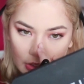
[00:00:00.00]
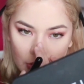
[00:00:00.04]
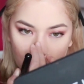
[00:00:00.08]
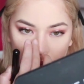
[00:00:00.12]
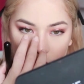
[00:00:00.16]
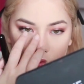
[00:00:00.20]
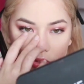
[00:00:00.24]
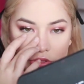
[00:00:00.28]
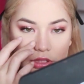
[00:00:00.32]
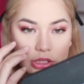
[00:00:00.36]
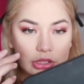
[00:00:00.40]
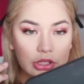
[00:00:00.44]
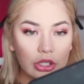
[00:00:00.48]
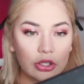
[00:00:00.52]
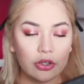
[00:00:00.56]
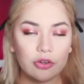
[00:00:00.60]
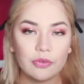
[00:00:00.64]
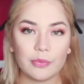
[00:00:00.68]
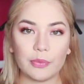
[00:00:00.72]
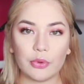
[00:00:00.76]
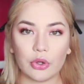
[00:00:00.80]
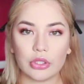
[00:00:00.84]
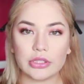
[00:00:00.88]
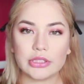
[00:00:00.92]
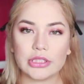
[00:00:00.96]
use a lot
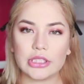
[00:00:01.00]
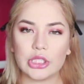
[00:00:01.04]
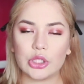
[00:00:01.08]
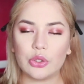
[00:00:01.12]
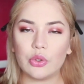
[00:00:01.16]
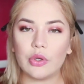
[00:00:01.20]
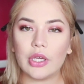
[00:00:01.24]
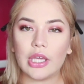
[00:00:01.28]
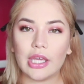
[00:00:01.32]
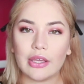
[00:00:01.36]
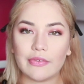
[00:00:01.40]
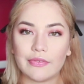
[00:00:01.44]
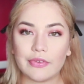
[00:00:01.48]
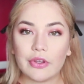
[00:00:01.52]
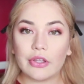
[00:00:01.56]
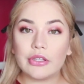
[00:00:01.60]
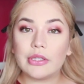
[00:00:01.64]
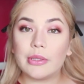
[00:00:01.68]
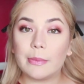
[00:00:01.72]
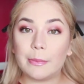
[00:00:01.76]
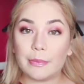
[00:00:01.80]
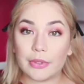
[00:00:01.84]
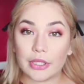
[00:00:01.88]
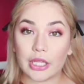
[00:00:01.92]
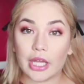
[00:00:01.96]
of bronzer, they go heavy on
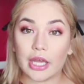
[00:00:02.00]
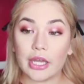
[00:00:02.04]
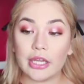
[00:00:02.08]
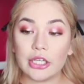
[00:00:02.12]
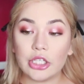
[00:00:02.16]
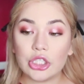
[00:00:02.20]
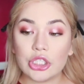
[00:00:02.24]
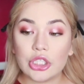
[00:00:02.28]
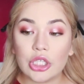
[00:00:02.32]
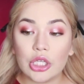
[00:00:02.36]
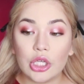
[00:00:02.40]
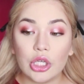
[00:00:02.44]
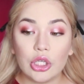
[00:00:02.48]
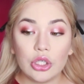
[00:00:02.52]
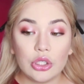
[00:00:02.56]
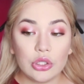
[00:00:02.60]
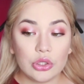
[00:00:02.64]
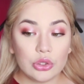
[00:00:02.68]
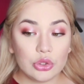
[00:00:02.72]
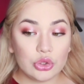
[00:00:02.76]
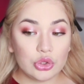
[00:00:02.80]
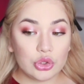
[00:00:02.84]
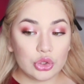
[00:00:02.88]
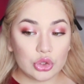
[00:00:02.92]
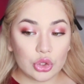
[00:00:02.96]
the blush.
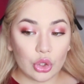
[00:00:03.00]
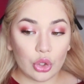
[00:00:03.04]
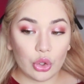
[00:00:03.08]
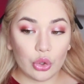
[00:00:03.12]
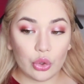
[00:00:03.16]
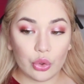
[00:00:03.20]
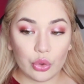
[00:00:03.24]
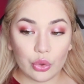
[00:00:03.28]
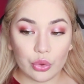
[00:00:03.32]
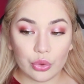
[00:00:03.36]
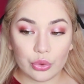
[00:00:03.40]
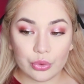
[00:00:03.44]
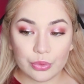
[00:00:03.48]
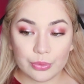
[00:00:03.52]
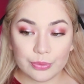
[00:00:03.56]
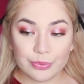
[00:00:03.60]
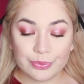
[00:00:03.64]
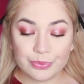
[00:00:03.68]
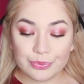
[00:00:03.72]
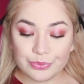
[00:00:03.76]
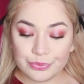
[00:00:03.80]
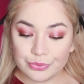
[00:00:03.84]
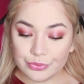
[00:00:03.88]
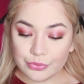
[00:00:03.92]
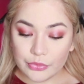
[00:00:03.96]
So
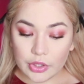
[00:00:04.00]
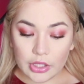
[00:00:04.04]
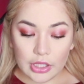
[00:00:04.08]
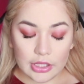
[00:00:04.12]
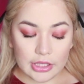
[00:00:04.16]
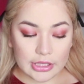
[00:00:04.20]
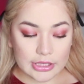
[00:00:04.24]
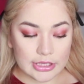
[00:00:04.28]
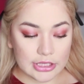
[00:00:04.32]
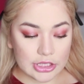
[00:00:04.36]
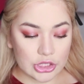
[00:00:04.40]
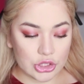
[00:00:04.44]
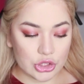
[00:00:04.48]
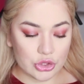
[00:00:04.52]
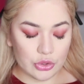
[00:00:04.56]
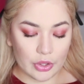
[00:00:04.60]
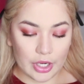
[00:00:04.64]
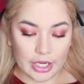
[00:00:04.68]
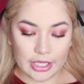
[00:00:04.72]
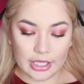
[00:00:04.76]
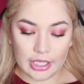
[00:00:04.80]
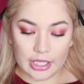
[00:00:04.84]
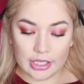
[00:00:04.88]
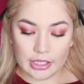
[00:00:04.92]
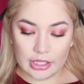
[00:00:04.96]
let's just
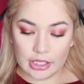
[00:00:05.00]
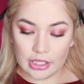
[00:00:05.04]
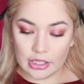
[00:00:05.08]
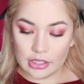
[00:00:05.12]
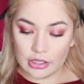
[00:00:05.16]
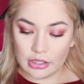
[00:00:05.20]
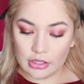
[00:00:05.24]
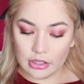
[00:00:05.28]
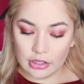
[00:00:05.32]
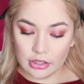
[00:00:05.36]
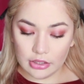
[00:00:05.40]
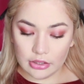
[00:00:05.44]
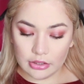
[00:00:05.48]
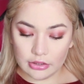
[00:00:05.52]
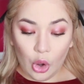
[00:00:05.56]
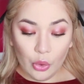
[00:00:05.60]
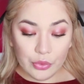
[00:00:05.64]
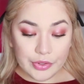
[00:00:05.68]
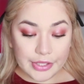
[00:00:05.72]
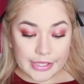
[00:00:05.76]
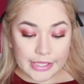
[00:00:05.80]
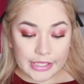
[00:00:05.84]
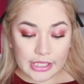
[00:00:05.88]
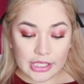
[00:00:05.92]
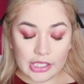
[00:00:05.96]
try that then. Oh,
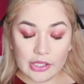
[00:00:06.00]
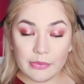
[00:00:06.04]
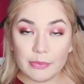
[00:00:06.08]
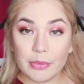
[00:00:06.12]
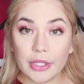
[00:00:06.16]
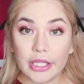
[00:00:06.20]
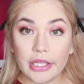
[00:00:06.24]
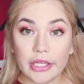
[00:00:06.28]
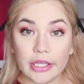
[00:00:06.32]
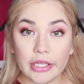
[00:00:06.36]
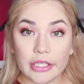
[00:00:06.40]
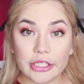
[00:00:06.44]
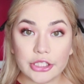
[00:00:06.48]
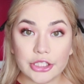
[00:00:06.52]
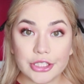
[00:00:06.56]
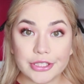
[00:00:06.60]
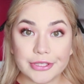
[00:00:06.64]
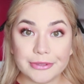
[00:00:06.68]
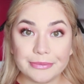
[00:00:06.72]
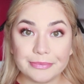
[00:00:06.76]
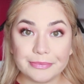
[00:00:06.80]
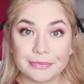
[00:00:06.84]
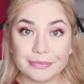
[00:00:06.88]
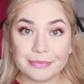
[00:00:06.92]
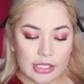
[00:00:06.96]
they didn't give
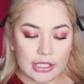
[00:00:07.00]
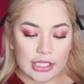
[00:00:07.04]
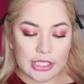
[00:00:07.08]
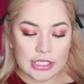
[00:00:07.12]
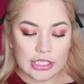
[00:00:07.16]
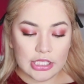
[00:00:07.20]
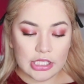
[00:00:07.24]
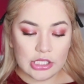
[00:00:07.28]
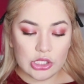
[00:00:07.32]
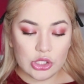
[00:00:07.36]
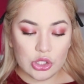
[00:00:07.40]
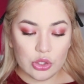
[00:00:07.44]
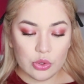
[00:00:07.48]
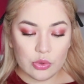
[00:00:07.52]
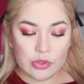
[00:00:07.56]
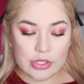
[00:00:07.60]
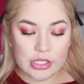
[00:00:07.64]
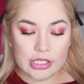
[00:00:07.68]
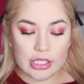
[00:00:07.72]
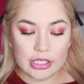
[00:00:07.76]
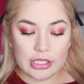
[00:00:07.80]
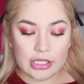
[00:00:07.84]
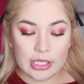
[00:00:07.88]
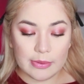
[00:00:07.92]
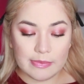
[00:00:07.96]
blush. Let's just use
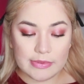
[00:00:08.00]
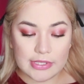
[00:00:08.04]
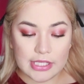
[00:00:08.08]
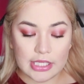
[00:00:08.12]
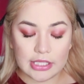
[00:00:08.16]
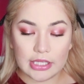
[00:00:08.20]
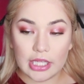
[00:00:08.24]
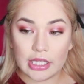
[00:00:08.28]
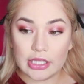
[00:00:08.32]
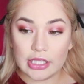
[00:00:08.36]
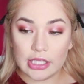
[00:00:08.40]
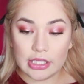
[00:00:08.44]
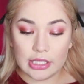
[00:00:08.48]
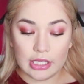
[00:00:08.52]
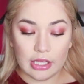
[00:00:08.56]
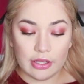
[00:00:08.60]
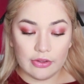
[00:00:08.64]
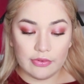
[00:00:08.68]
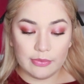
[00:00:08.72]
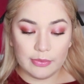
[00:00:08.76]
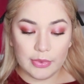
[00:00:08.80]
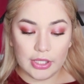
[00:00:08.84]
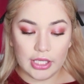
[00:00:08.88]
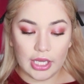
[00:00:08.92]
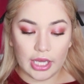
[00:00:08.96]
the lipstick that they
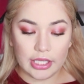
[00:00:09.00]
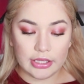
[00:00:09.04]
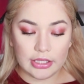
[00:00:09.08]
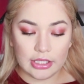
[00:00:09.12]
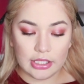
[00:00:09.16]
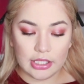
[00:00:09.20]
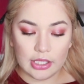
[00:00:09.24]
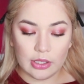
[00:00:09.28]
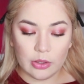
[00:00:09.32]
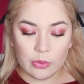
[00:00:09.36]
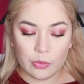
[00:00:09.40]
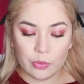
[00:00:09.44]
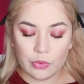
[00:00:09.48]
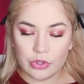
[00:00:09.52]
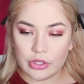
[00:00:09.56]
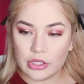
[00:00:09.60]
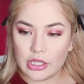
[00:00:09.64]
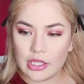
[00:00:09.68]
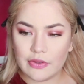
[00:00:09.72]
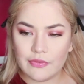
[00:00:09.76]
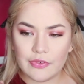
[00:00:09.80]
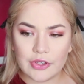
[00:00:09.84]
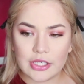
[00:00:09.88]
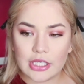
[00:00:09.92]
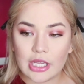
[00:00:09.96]
gave me. I think it will,
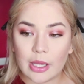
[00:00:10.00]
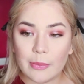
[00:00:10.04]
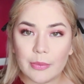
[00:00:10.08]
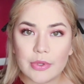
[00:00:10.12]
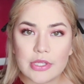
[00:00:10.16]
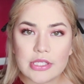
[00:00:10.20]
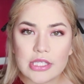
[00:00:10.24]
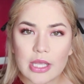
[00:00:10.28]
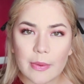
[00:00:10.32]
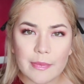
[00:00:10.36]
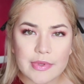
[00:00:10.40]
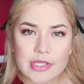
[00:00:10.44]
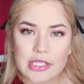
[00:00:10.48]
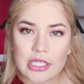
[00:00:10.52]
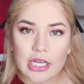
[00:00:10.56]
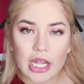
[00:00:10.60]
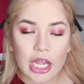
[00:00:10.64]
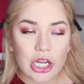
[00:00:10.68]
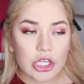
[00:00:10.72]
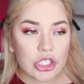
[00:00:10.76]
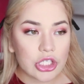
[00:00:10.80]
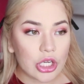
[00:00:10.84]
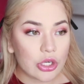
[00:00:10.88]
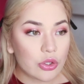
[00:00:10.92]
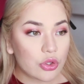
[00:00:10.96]
if it doubles up as an
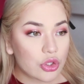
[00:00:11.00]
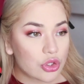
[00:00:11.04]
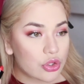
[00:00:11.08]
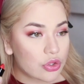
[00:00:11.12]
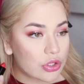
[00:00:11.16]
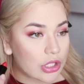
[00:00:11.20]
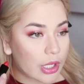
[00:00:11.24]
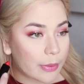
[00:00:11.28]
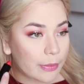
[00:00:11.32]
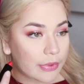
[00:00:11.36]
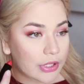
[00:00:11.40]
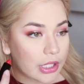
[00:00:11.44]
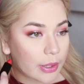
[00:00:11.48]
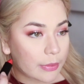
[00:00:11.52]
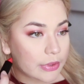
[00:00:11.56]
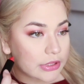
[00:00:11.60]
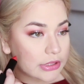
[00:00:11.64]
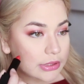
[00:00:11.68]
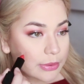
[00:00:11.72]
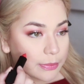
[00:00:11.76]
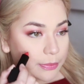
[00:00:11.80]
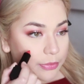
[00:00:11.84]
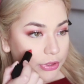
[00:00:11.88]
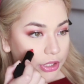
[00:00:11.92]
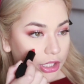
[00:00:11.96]
eyeshadow, it should double up as
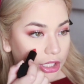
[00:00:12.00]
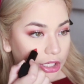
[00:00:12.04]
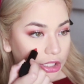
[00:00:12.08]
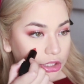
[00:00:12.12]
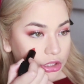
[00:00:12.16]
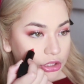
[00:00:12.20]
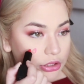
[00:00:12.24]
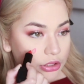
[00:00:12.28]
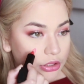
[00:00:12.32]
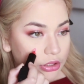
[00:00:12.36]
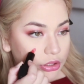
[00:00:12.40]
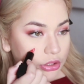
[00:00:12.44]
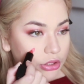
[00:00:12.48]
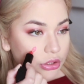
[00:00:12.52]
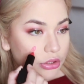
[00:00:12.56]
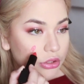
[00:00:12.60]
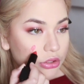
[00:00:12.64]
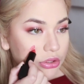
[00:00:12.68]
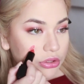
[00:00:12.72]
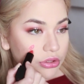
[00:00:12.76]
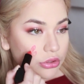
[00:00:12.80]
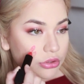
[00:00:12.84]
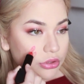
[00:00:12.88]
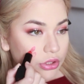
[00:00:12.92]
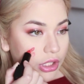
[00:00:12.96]
a blush.
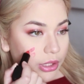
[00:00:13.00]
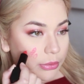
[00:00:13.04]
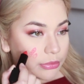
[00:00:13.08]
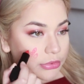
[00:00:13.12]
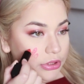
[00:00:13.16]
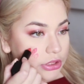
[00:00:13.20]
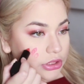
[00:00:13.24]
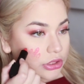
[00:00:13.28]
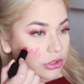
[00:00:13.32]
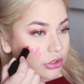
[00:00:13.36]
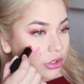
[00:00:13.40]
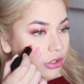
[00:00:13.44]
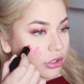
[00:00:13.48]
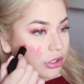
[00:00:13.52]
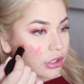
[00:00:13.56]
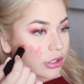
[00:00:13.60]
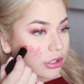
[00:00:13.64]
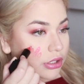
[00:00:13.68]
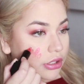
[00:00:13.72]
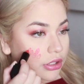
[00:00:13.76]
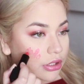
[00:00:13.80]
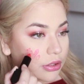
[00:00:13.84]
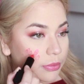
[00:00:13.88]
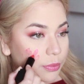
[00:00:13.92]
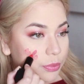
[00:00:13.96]
So I'm just
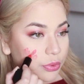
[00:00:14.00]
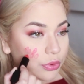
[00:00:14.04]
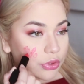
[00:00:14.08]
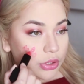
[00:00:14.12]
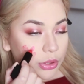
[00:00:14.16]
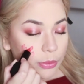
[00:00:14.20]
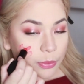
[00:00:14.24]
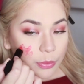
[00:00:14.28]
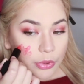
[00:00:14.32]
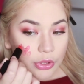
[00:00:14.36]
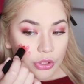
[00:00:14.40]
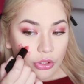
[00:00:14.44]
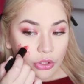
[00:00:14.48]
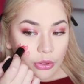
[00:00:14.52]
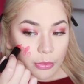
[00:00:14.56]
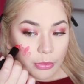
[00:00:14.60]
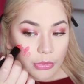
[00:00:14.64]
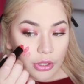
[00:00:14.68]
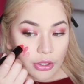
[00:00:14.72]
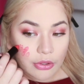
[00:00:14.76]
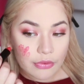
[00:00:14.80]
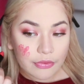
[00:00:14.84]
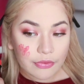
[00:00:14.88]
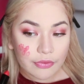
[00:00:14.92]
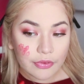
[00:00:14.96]
gonna put a bit on
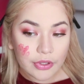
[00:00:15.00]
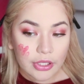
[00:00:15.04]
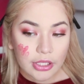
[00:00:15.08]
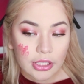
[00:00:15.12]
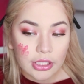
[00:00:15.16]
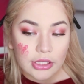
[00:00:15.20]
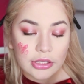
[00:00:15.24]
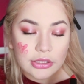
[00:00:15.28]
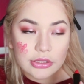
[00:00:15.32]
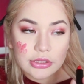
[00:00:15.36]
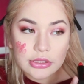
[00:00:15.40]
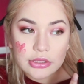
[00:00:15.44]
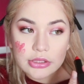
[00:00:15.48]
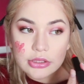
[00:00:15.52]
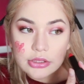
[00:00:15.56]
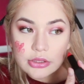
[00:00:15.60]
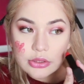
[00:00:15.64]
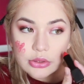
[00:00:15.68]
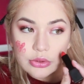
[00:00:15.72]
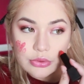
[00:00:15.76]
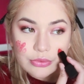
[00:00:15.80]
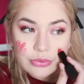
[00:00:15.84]
my face.